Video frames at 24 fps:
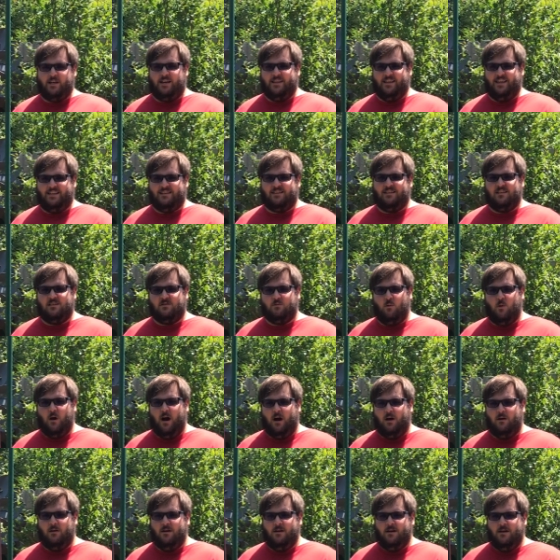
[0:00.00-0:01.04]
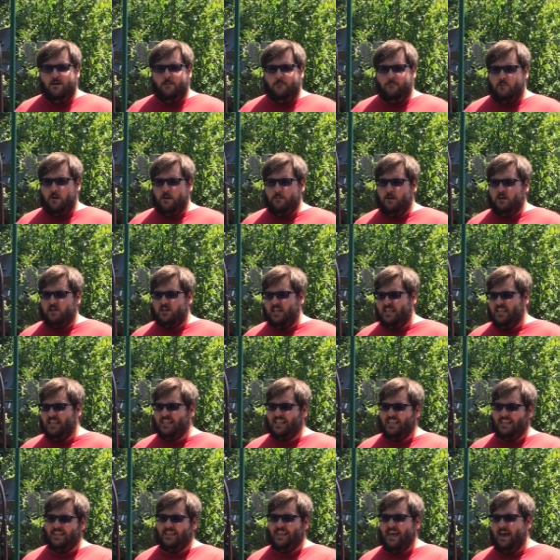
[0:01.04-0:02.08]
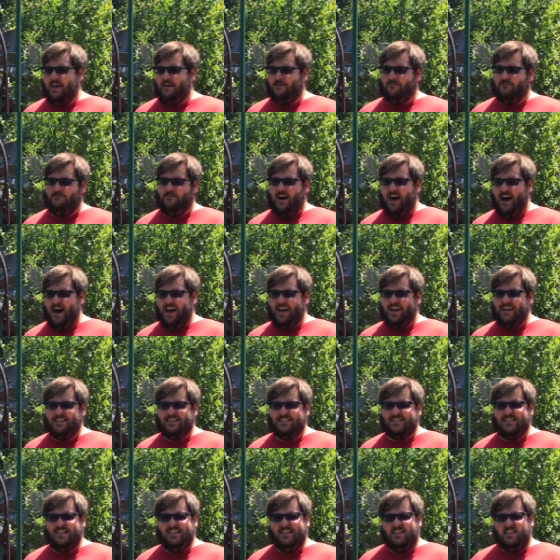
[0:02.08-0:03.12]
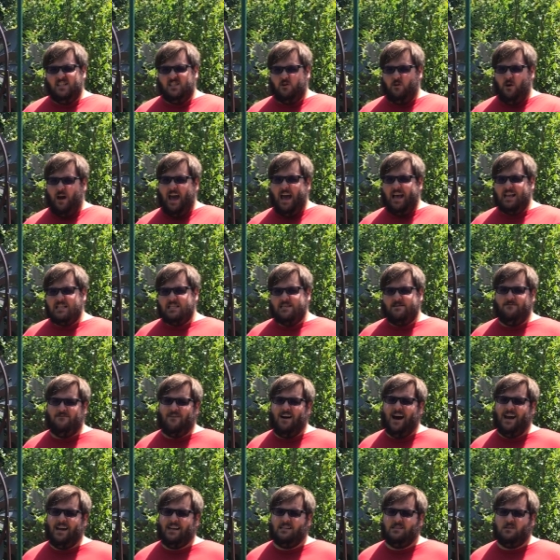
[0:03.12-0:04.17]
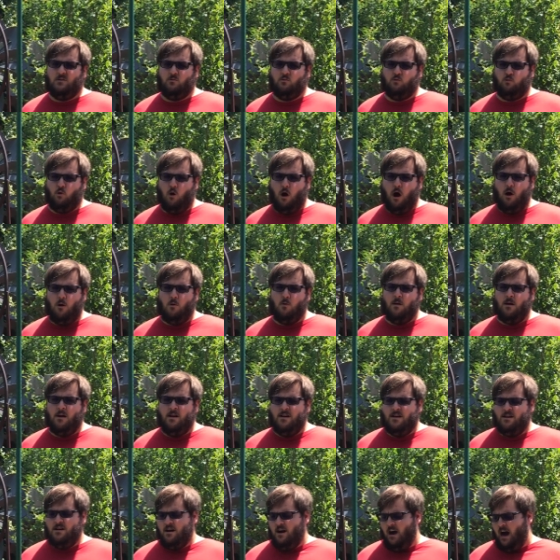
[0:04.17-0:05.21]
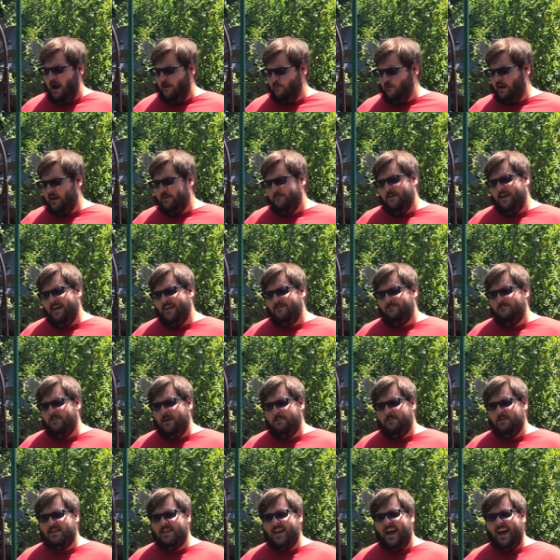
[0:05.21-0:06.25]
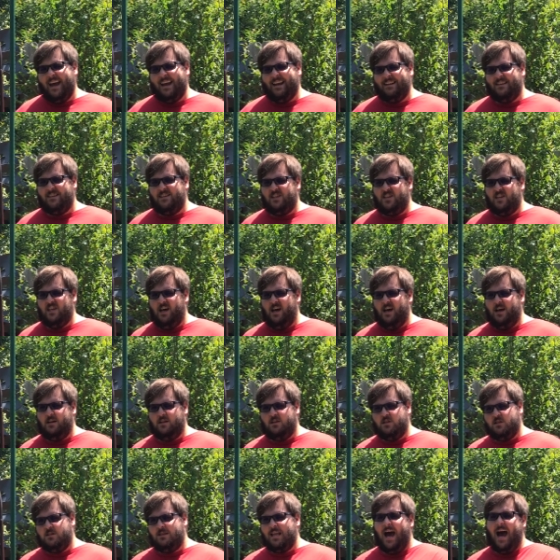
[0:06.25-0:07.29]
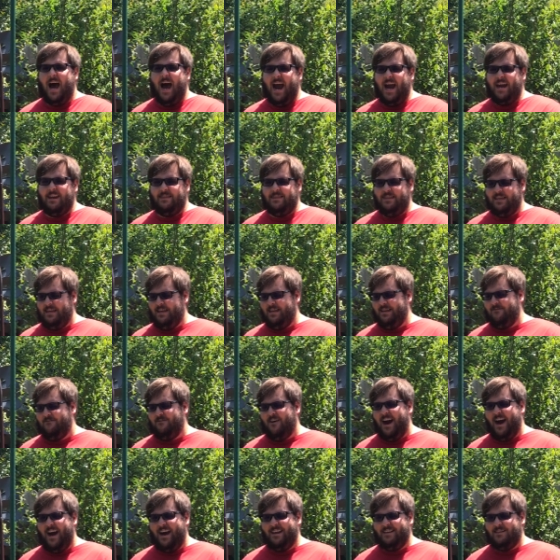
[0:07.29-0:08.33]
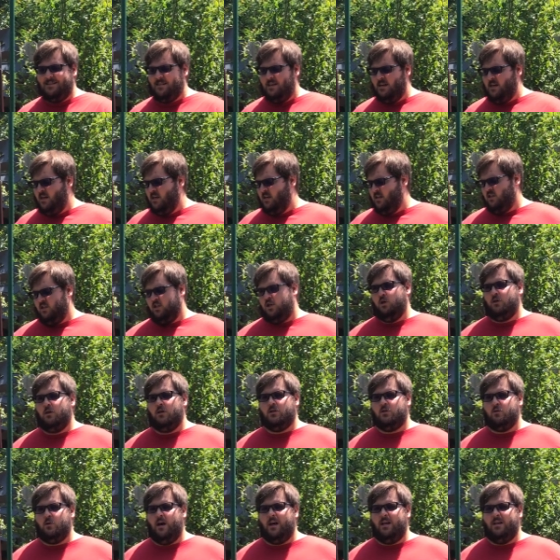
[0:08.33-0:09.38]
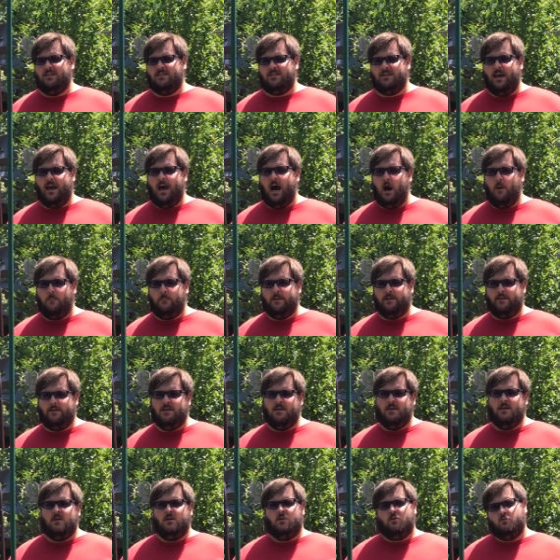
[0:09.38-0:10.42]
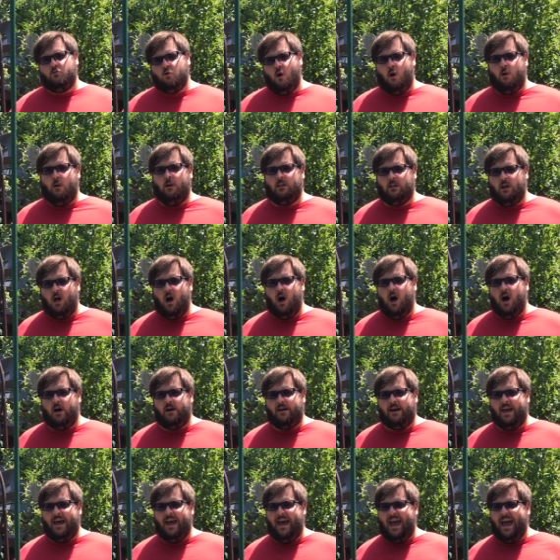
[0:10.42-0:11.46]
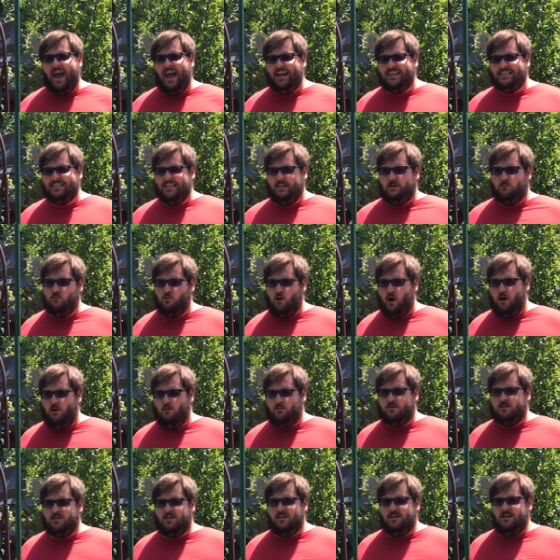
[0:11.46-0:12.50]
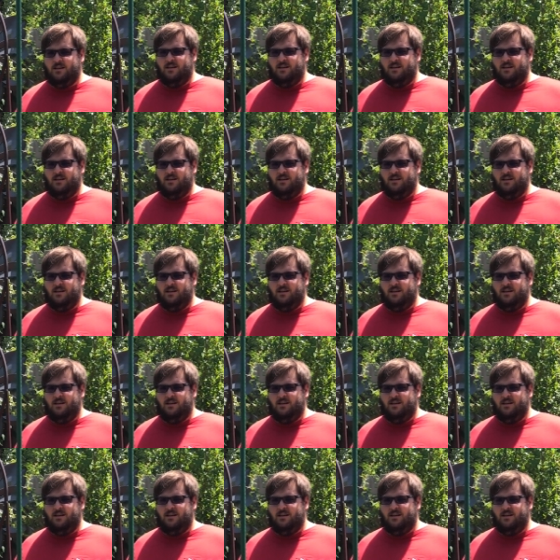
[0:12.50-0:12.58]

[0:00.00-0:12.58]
on this as well. Pretty much anything that vines. So as the vines grow, I recommend maybe tie the vines to the trellis to help it grow along as it grows.